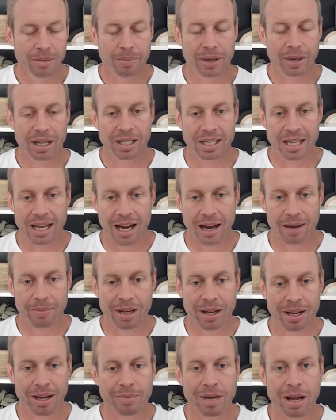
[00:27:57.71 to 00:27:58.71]
But yeah, I'm
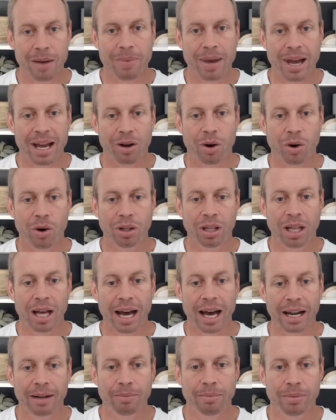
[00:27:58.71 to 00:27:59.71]
not back a whole
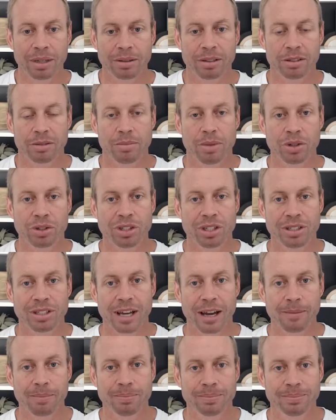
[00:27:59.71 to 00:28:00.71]
lot. I'm here most of the
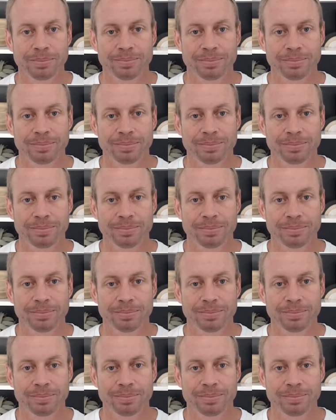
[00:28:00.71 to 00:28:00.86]
time.